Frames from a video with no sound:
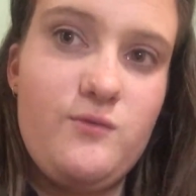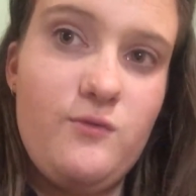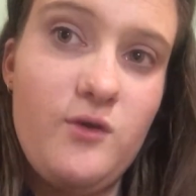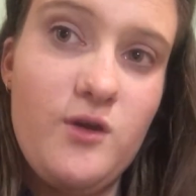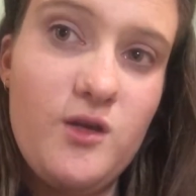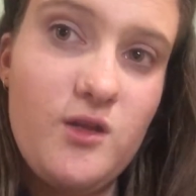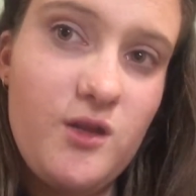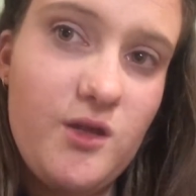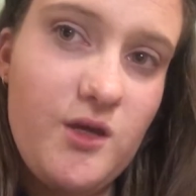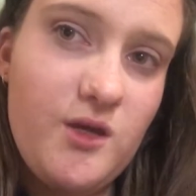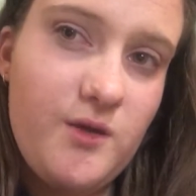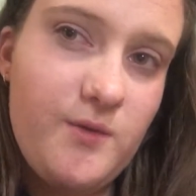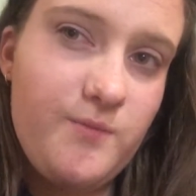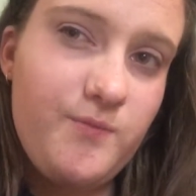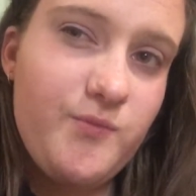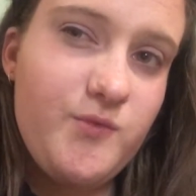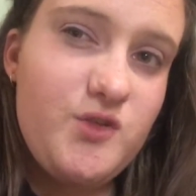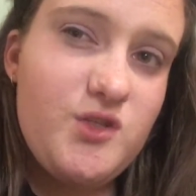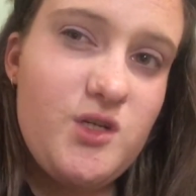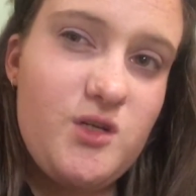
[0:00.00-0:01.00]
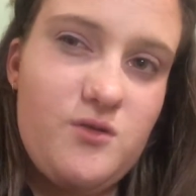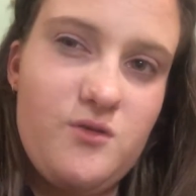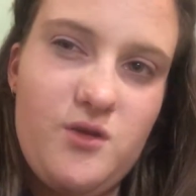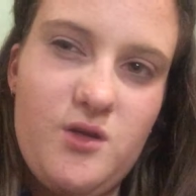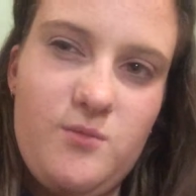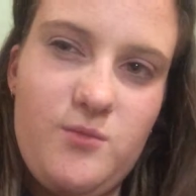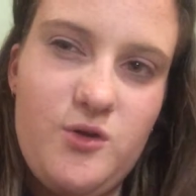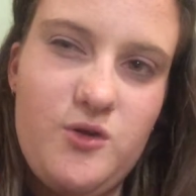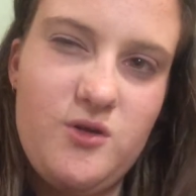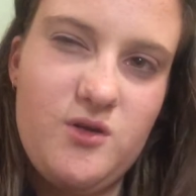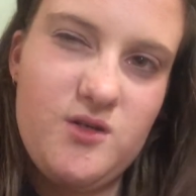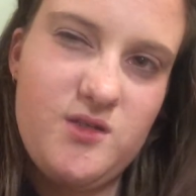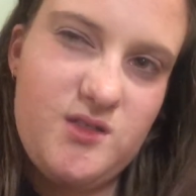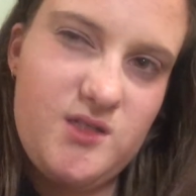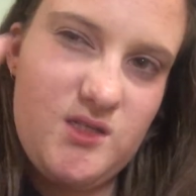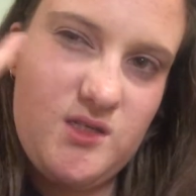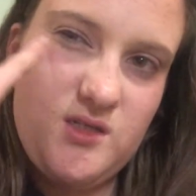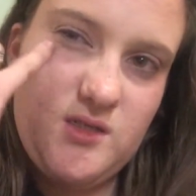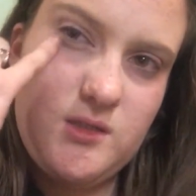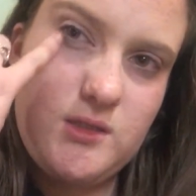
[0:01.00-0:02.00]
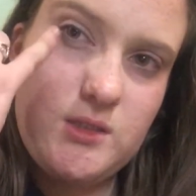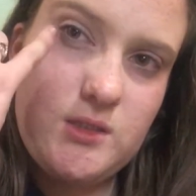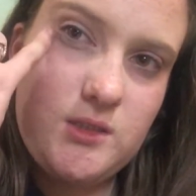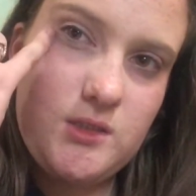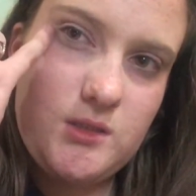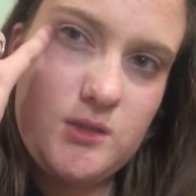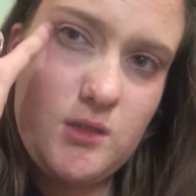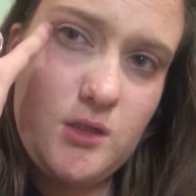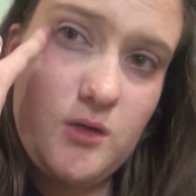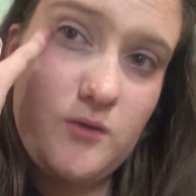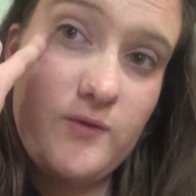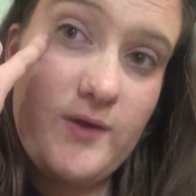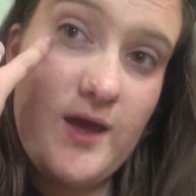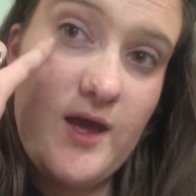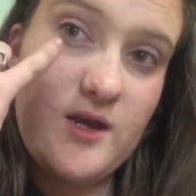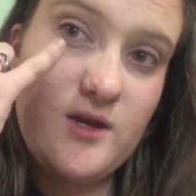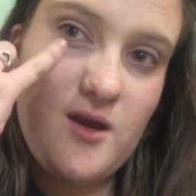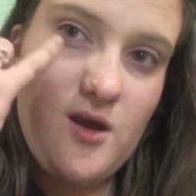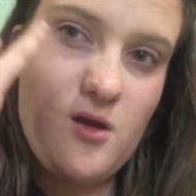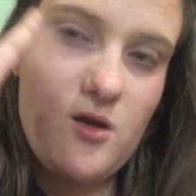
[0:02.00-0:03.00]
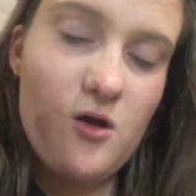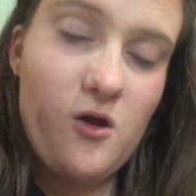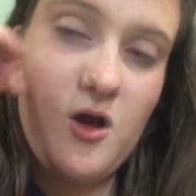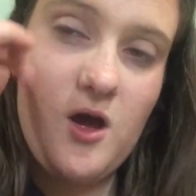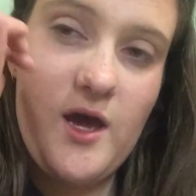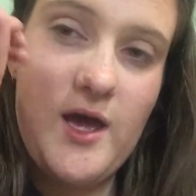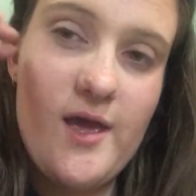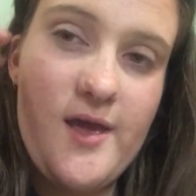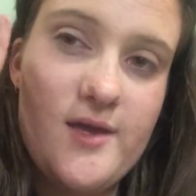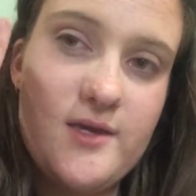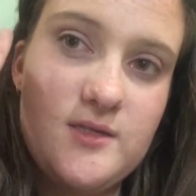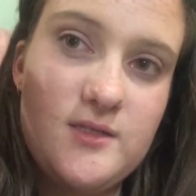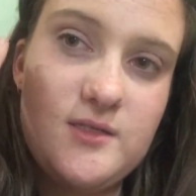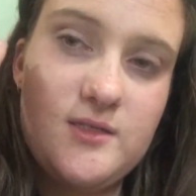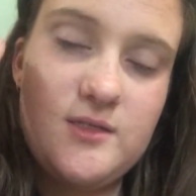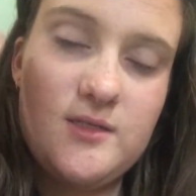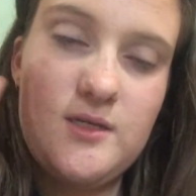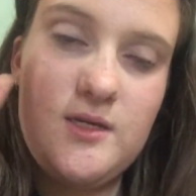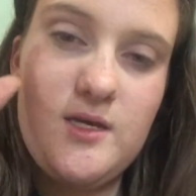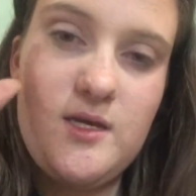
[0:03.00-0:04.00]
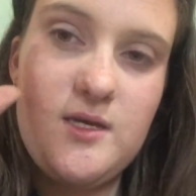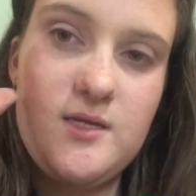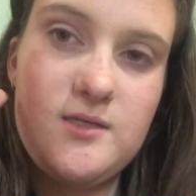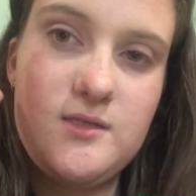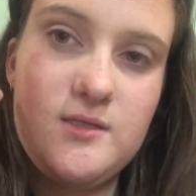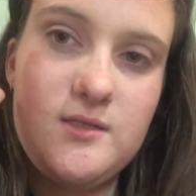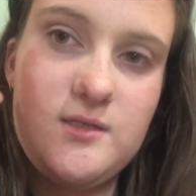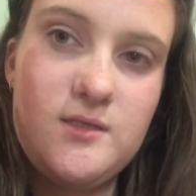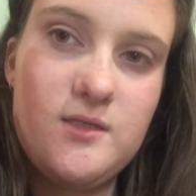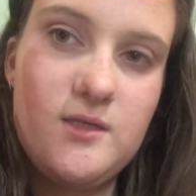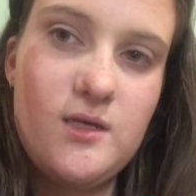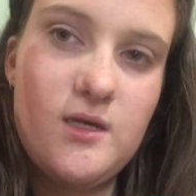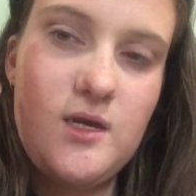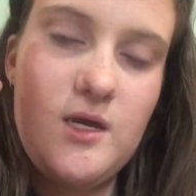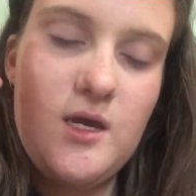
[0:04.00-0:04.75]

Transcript: Really, generally, because is around our eyes is